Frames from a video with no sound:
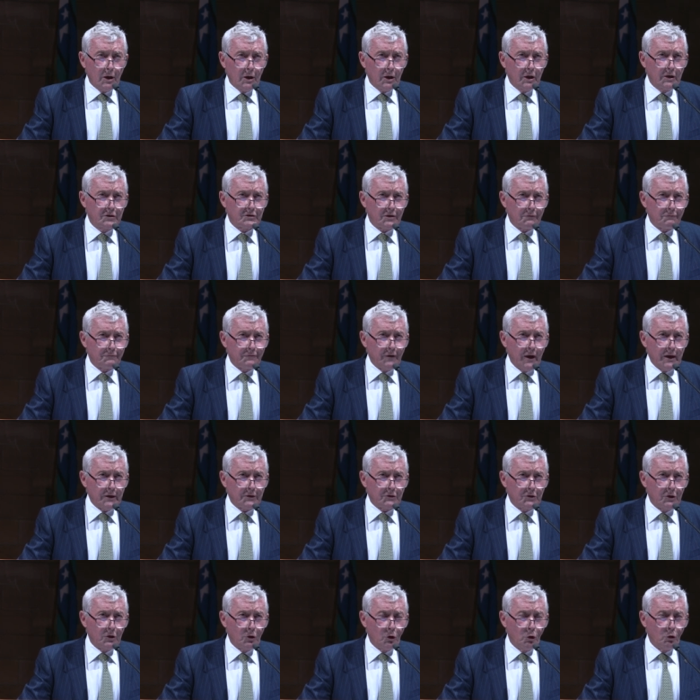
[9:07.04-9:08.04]
is a
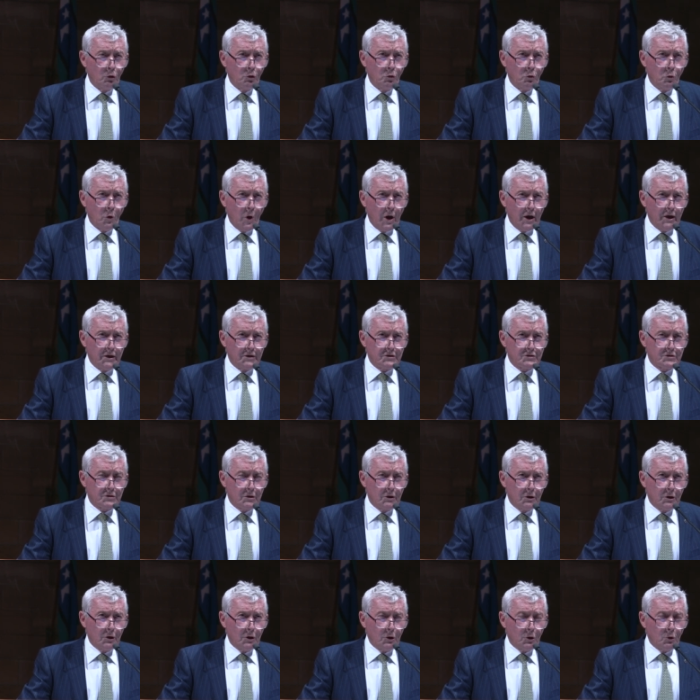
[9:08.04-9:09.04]
factor always
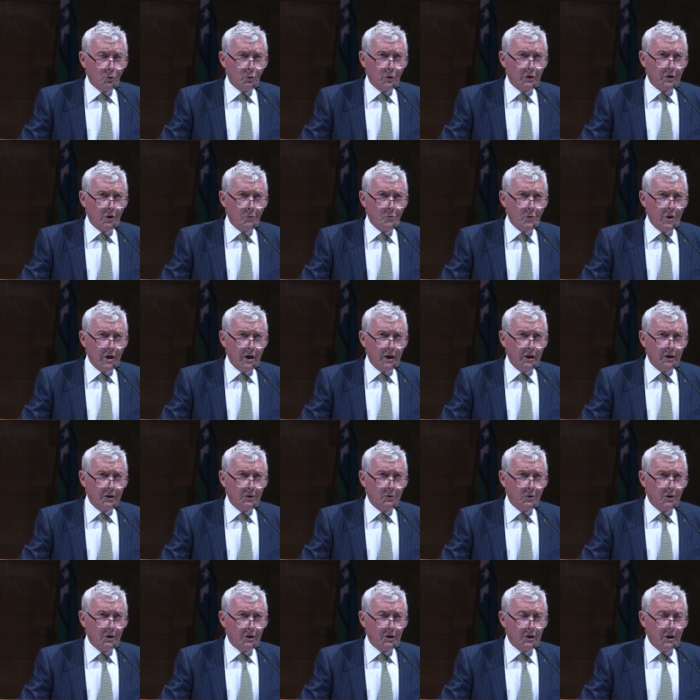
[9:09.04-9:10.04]
when a
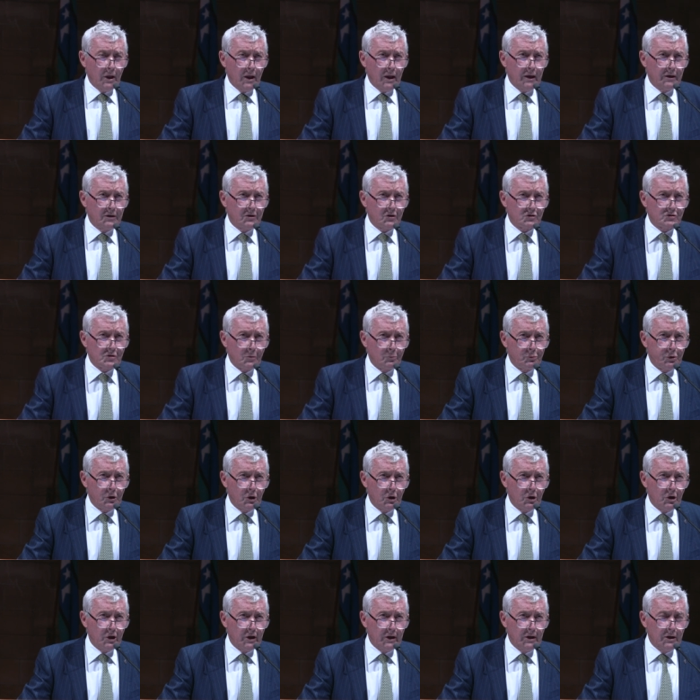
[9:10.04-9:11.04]
man enters a
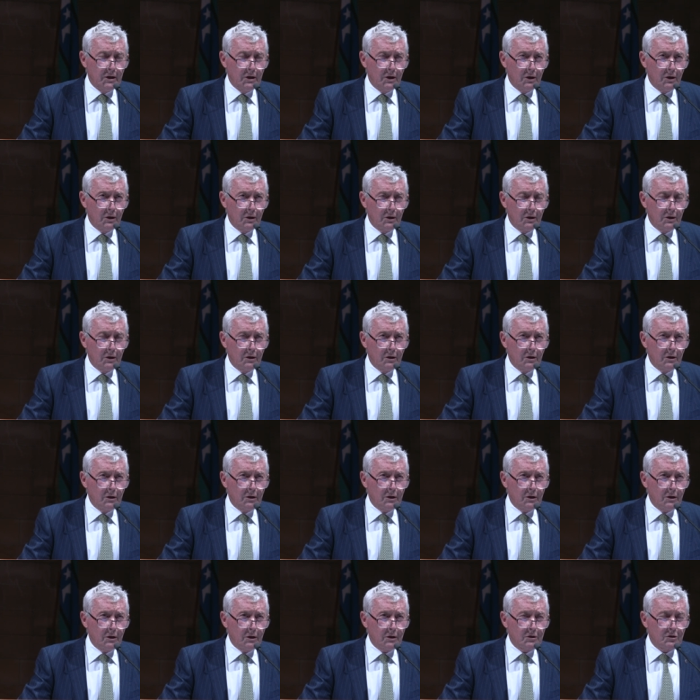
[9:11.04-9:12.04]
plea
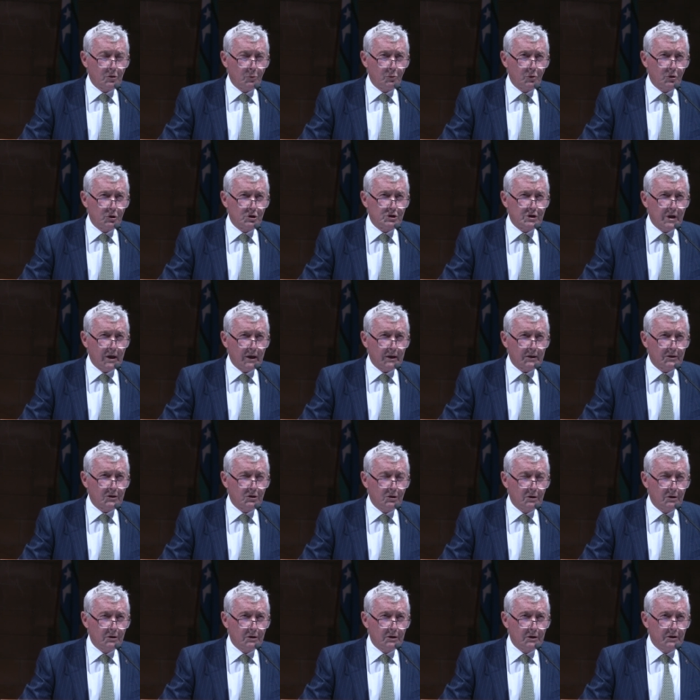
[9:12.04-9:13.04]
to
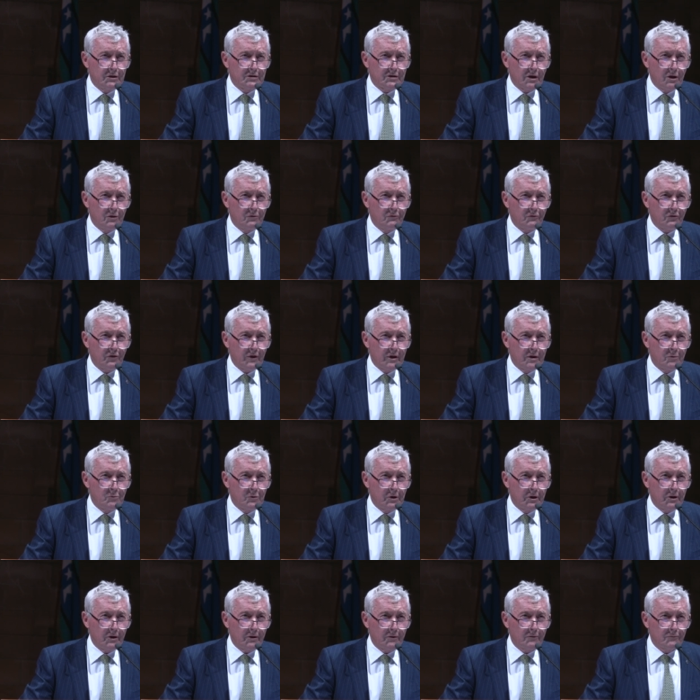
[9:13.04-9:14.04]
protect his own
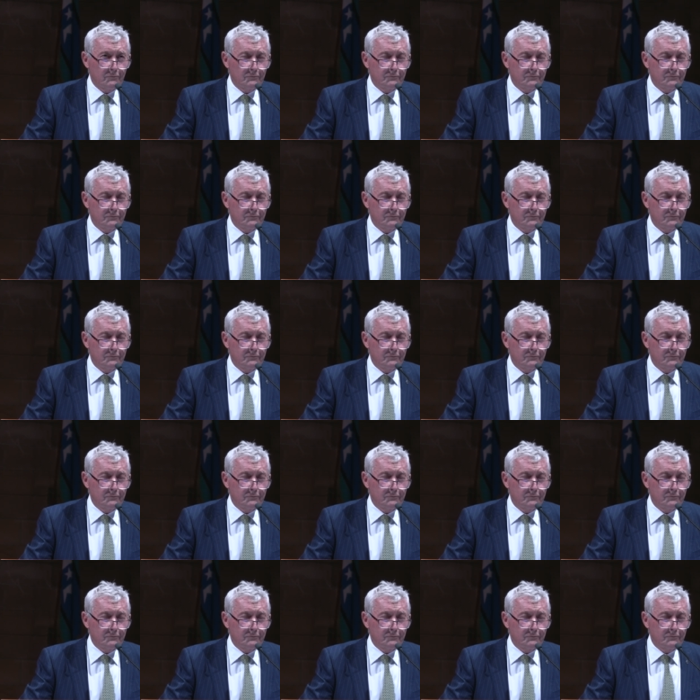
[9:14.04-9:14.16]
family.